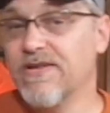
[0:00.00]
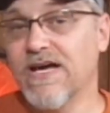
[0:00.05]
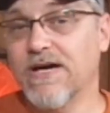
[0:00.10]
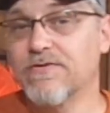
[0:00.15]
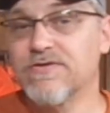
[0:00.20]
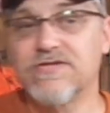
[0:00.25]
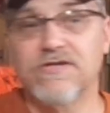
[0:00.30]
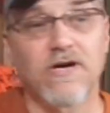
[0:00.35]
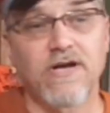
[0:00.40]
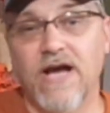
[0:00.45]
that
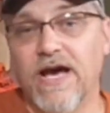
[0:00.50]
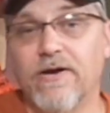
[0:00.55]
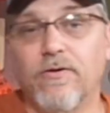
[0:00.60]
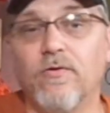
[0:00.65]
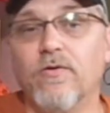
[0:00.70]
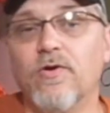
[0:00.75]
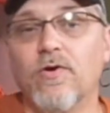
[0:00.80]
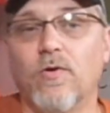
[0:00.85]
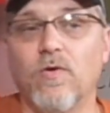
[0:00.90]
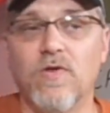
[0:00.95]
was done. I
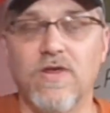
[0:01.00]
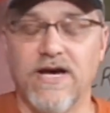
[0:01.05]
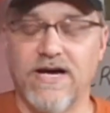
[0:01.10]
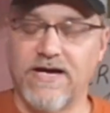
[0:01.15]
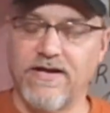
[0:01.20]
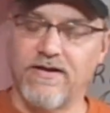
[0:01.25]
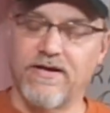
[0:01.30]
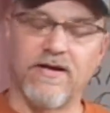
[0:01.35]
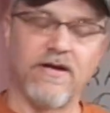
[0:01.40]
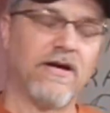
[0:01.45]
don't know
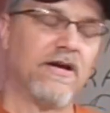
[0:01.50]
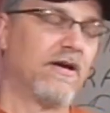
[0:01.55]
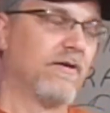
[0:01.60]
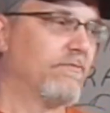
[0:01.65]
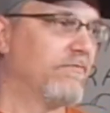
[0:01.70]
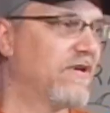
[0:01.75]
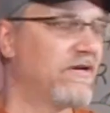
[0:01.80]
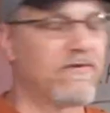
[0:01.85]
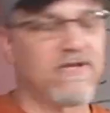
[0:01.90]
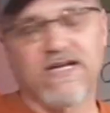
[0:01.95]
that.
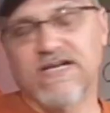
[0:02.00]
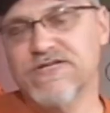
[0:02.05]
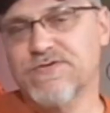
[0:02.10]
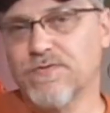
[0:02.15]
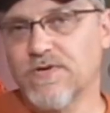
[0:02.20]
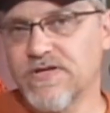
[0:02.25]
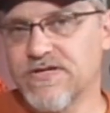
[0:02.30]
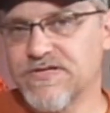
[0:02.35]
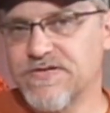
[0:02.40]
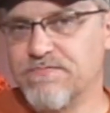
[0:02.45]
Maybe that's
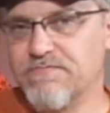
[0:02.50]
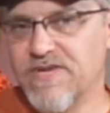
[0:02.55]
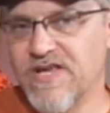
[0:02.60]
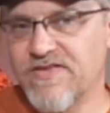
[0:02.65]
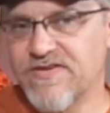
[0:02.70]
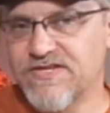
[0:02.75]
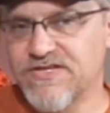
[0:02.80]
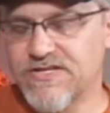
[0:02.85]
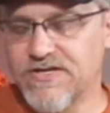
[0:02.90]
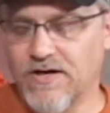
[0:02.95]
where this
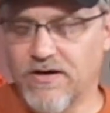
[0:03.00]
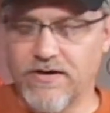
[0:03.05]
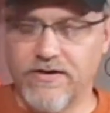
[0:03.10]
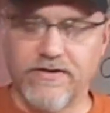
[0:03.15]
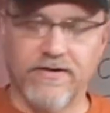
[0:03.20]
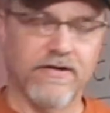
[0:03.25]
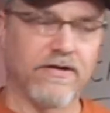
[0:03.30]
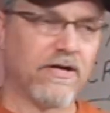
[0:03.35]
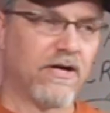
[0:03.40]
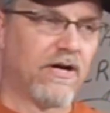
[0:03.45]
myth
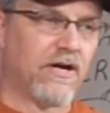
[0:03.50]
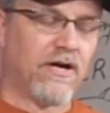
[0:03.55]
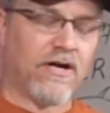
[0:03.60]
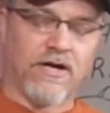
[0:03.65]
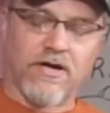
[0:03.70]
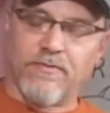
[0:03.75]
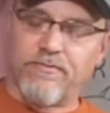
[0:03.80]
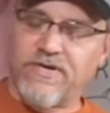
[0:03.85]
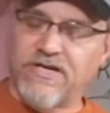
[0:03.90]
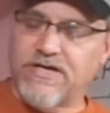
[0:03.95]
started.
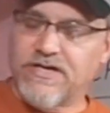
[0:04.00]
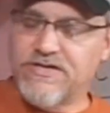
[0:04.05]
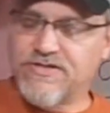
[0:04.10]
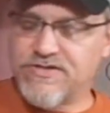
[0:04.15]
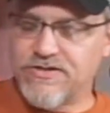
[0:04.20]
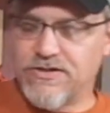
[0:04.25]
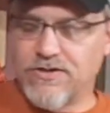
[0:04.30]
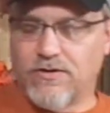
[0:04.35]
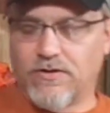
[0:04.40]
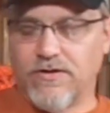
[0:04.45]

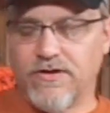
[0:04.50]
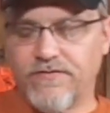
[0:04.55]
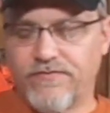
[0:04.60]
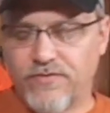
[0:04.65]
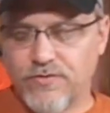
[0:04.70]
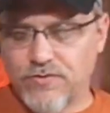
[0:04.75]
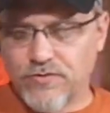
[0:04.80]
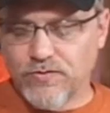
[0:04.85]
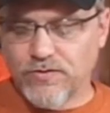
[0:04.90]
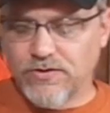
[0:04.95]
Because, if
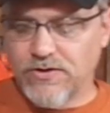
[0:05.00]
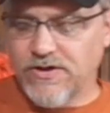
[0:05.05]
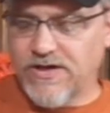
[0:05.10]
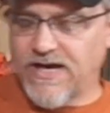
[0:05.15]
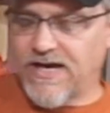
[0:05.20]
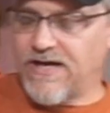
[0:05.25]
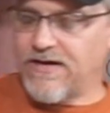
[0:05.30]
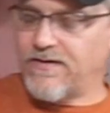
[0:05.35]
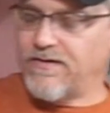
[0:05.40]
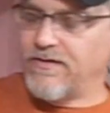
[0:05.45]
you do look
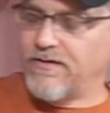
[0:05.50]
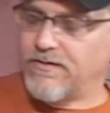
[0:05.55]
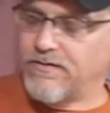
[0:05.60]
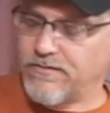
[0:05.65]
at